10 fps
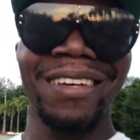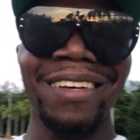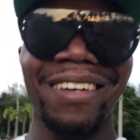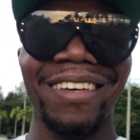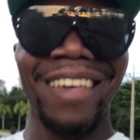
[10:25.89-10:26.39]

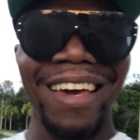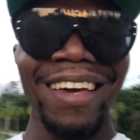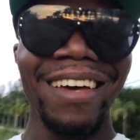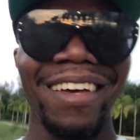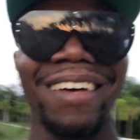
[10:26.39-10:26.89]
Okay,
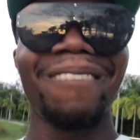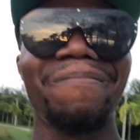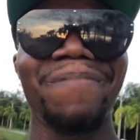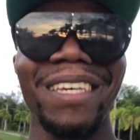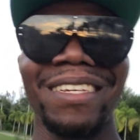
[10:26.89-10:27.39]

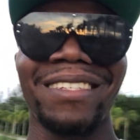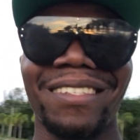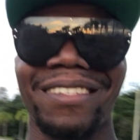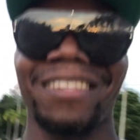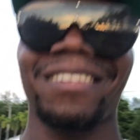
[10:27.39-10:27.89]
peace.